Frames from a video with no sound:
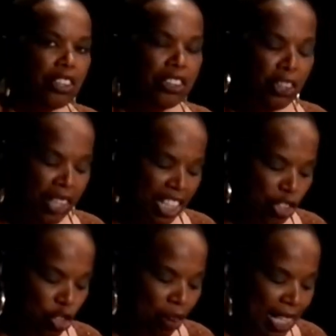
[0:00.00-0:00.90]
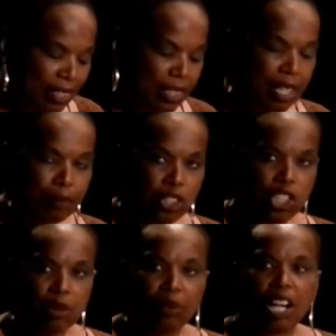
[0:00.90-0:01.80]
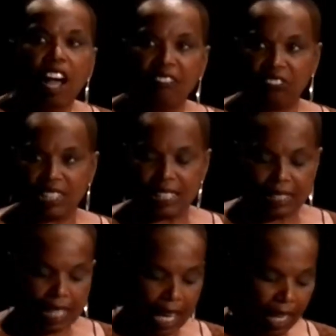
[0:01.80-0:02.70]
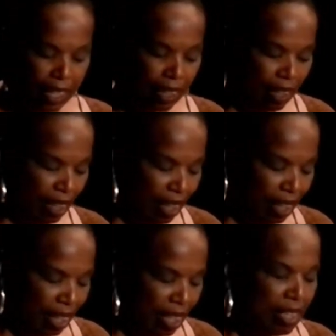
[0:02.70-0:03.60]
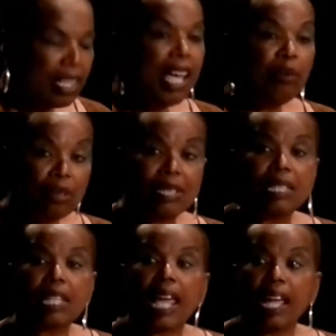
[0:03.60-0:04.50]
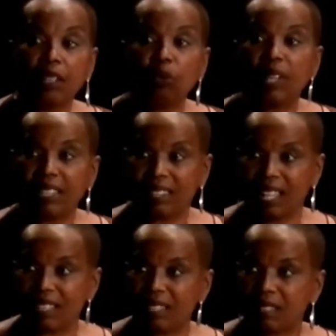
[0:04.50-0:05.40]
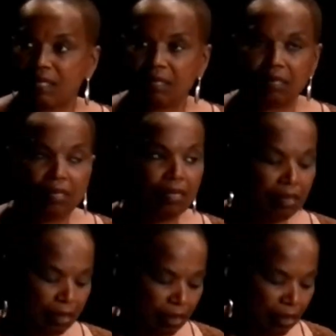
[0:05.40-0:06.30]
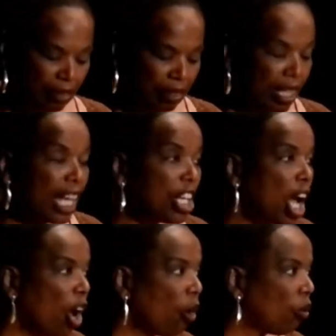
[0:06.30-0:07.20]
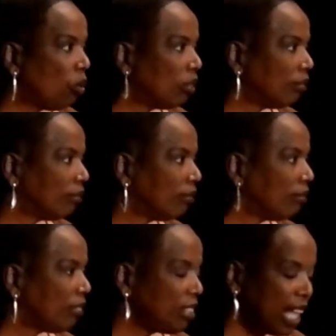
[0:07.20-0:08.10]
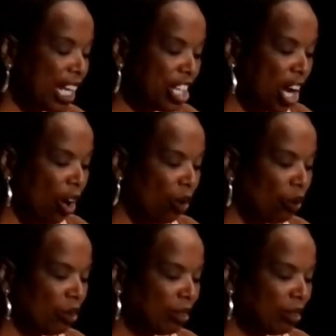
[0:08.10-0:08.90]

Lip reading: "You can trust them," she would often say. "They will stand with us. They know. They know."